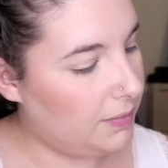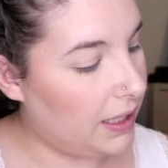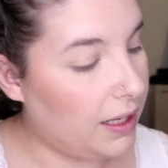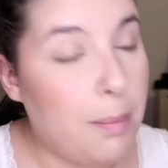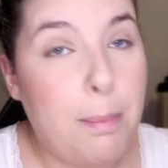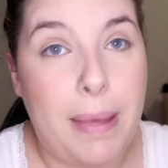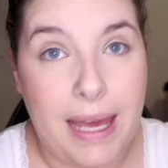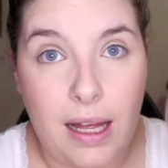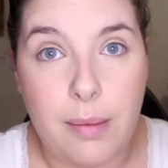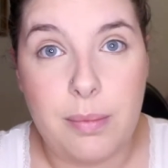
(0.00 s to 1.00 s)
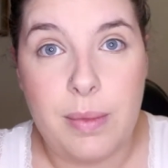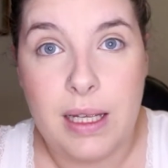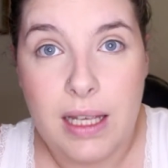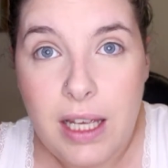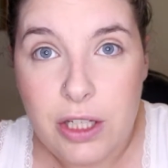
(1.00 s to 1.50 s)
Like, I'm
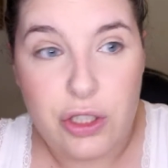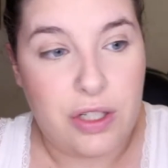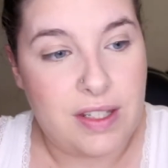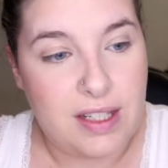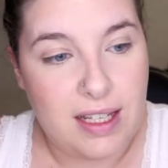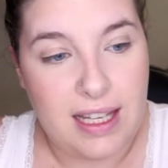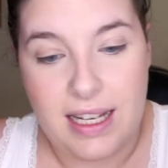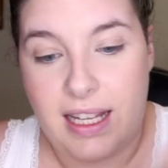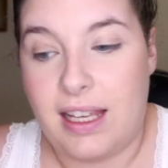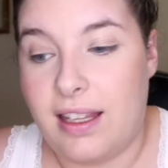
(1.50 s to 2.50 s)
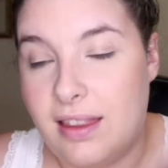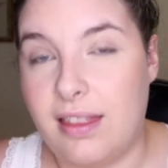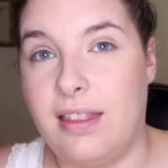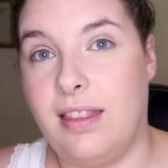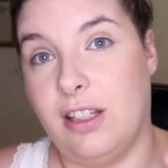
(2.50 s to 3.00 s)
just getting
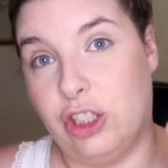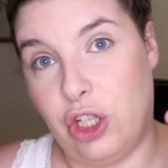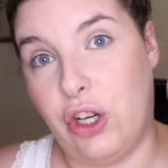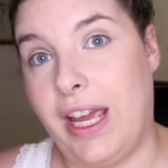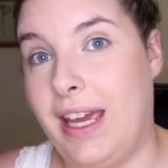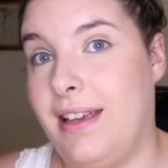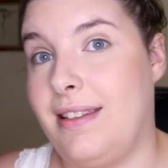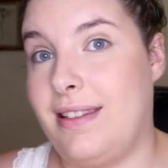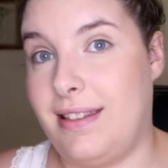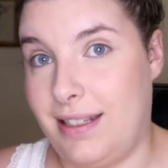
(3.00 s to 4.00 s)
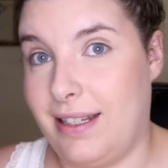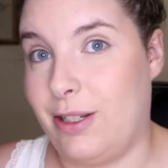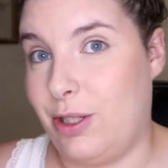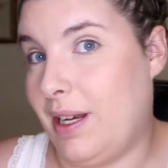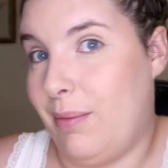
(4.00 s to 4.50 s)
the long hairs to
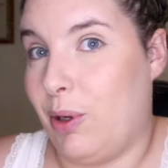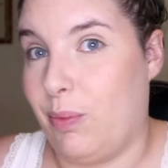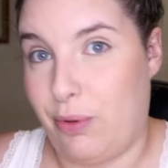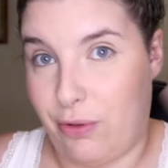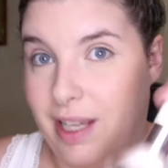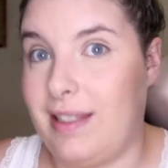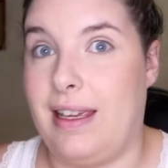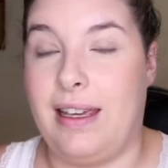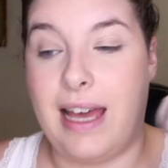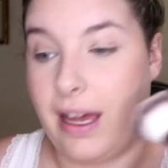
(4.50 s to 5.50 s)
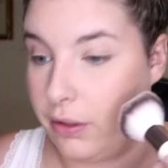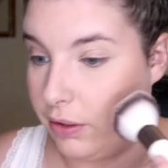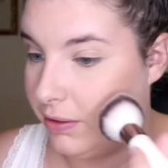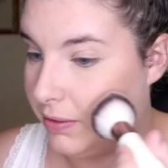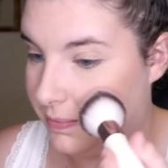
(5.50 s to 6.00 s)
touch it. I'm not pressing at
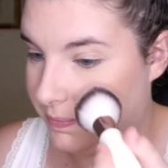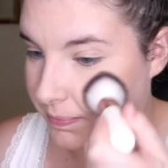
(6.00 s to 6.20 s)
all.